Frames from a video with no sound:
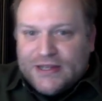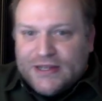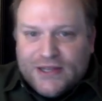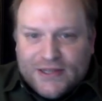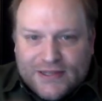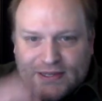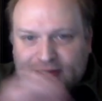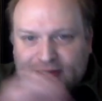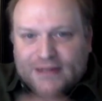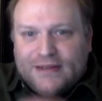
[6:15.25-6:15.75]

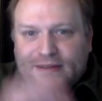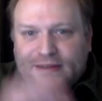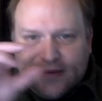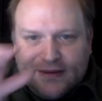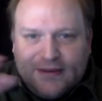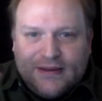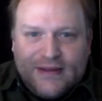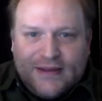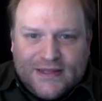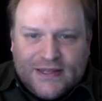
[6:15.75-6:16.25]
just
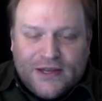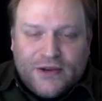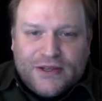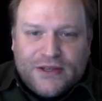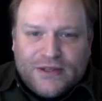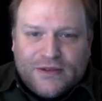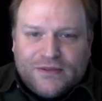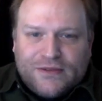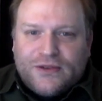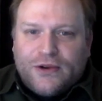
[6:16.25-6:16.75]

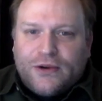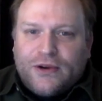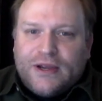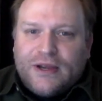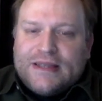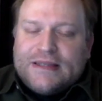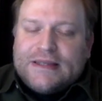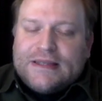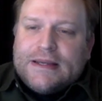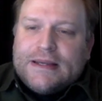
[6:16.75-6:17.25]
series of
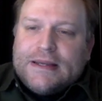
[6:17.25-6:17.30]
stories.